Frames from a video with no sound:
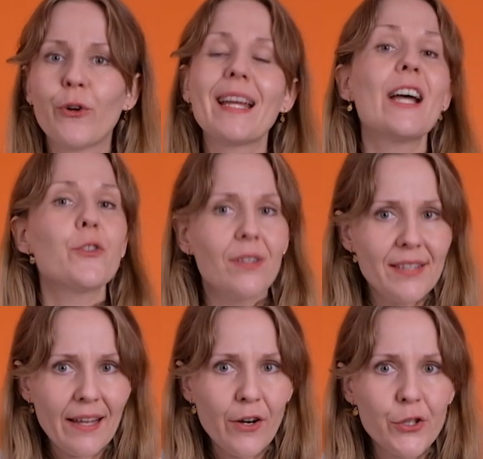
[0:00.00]
casual
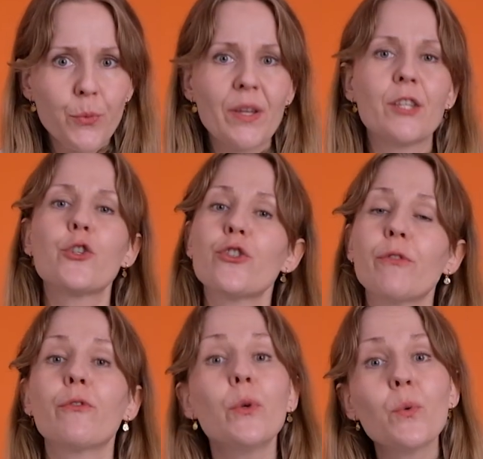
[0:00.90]
sellers with just
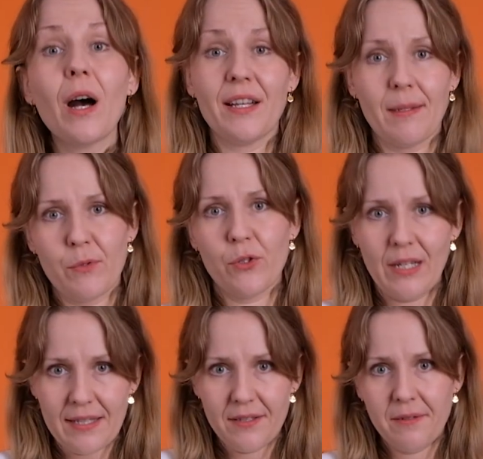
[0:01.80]
a few items to
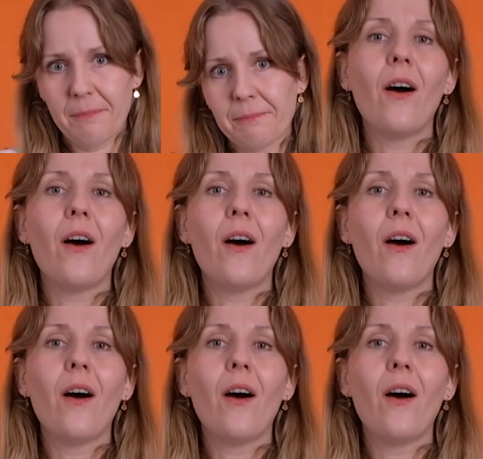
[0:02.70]
list.